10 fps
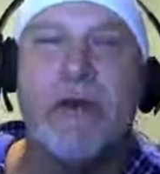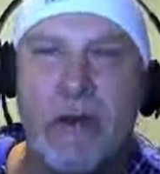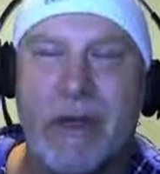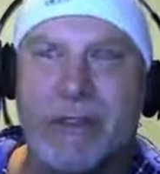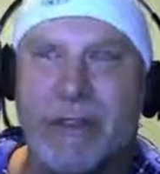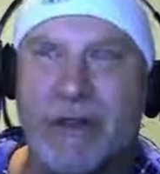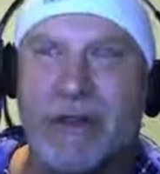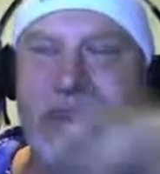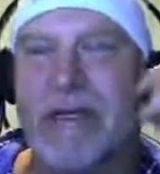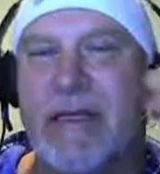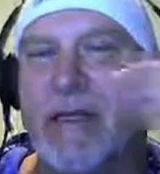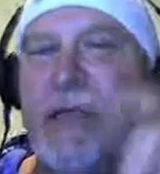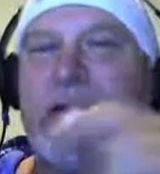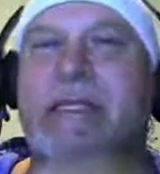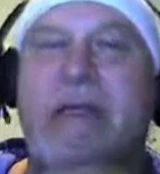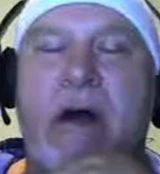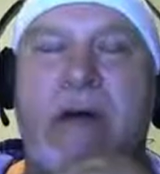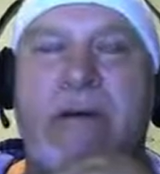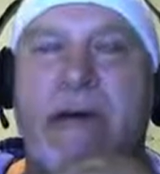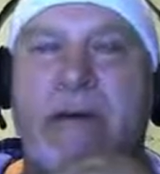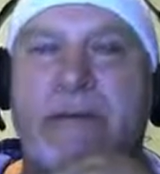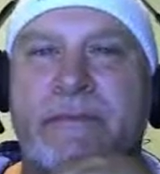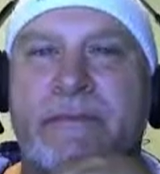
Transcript: U.S. currency, the new $10 bill,